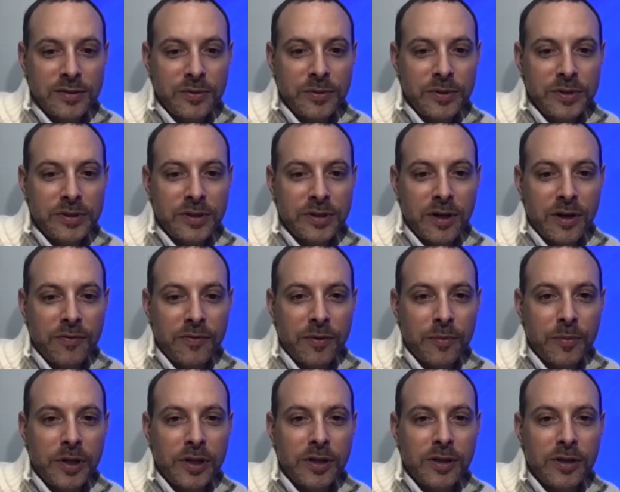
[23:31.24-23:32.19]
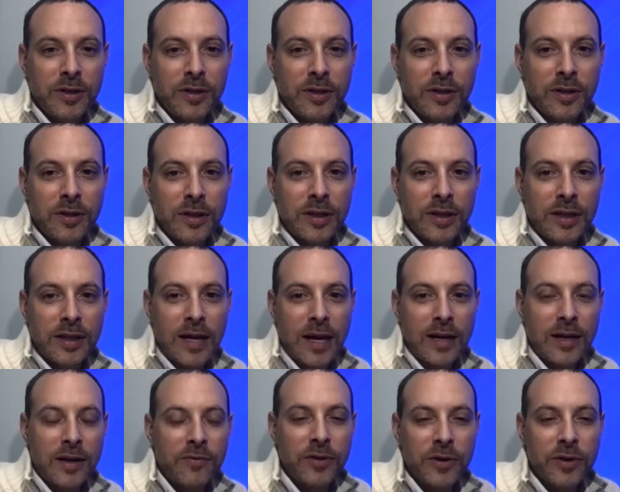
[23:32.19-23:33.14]
always tough. I mean,
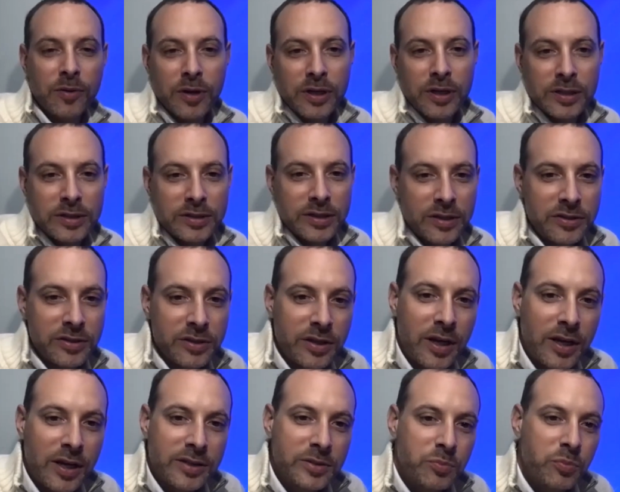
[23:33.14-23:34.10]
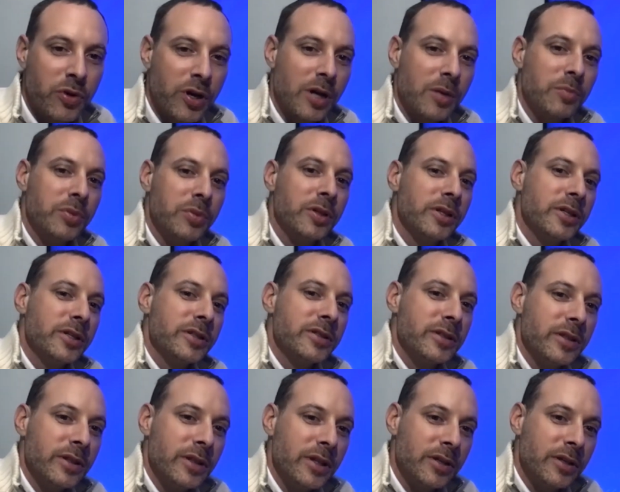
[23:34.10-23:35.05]
not every organization has brand police,
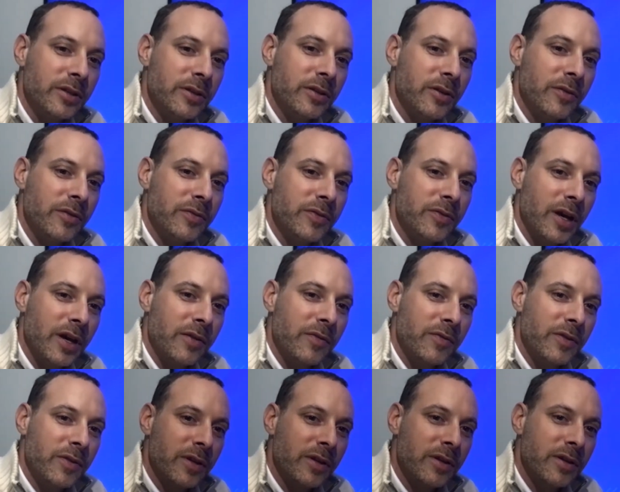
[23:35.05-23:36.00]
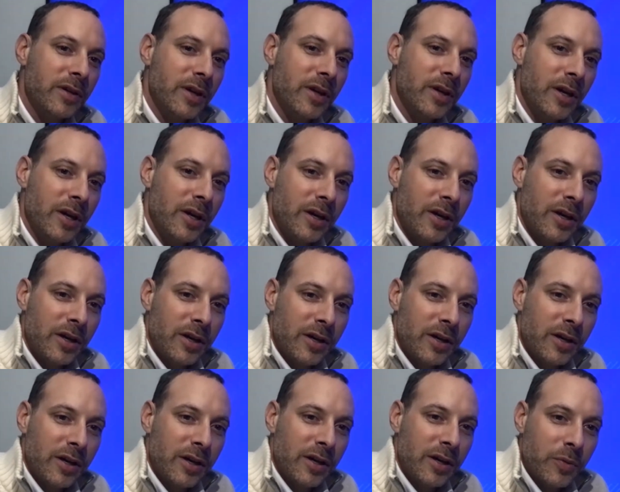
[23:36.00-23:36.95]
and then you have to have the
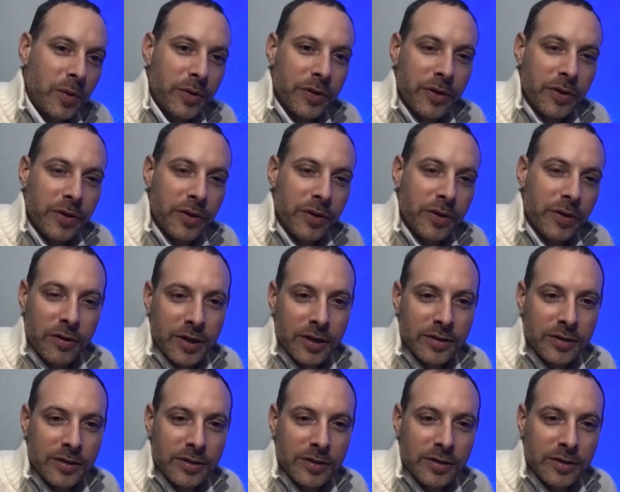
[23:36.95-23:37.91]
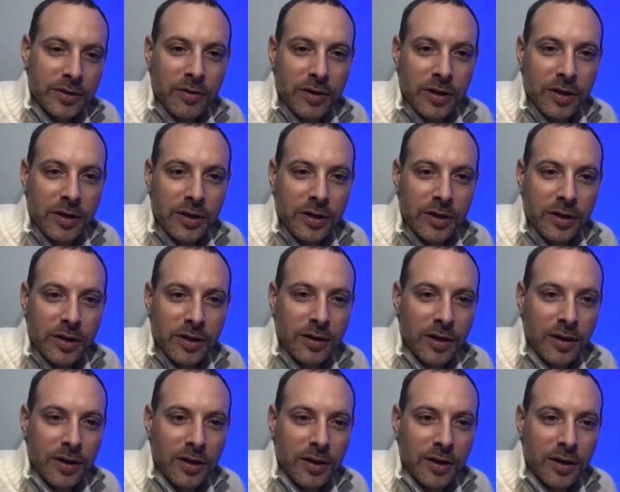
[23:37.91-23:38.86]
wherewithal or the
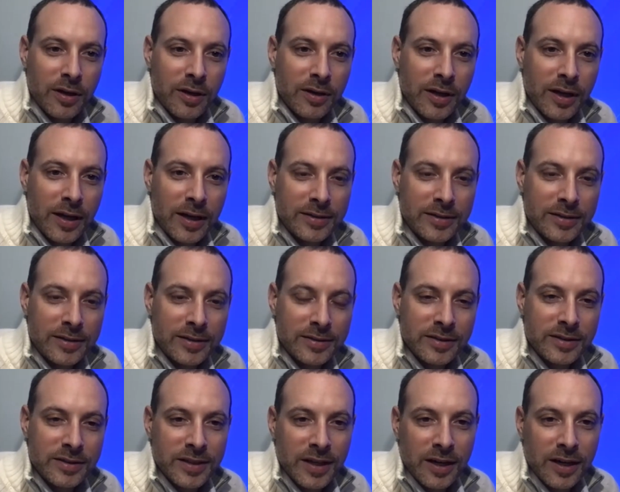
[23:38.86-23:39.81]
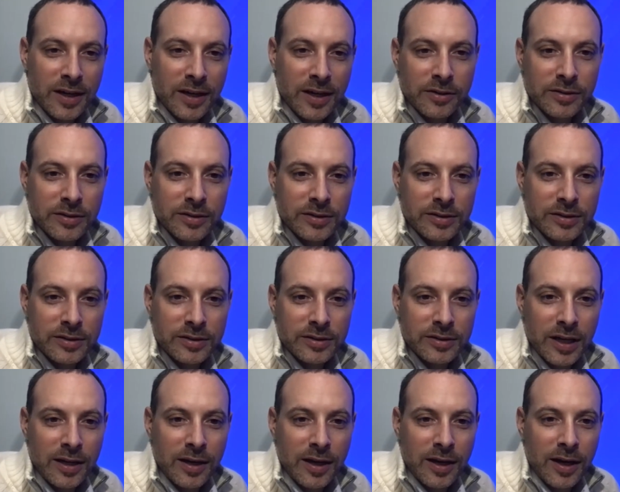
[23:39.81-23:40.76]
integrity as the designer to
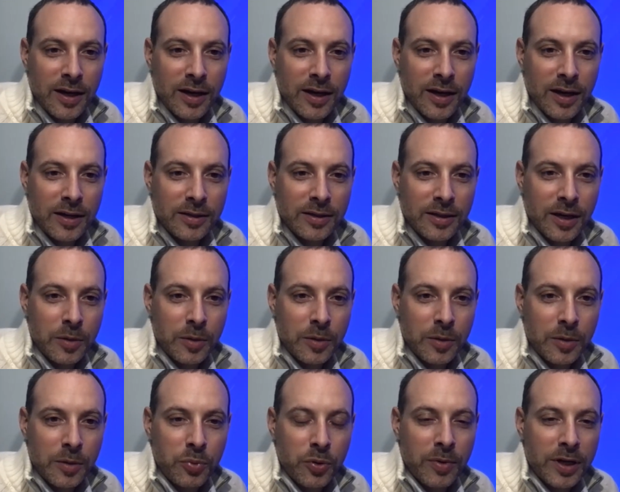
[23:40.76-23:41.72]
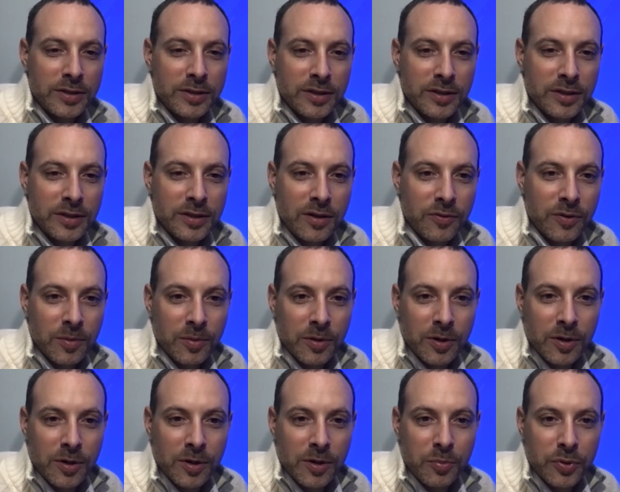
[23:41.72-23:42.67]
say, I appoint myself,
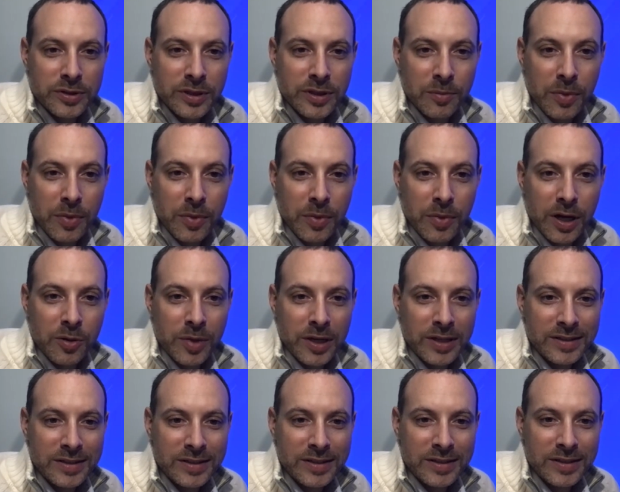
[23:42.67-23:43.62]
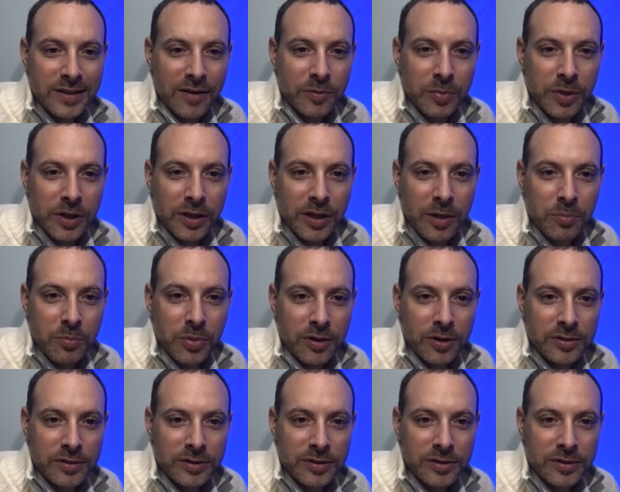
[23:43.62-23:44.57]
or I'm going to appoint somebody on my staff to be
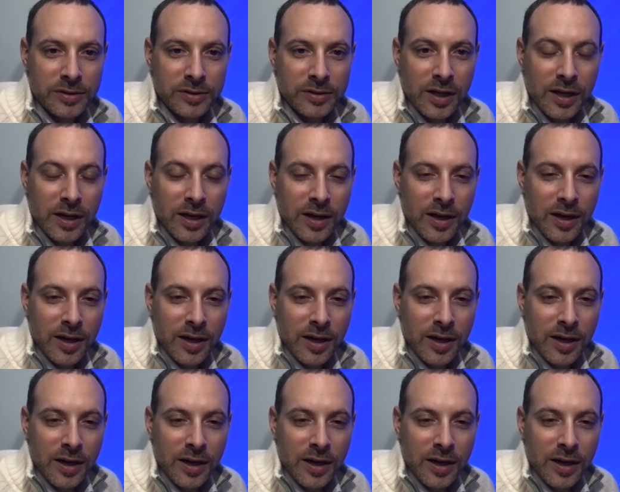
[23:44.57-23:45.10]
that person.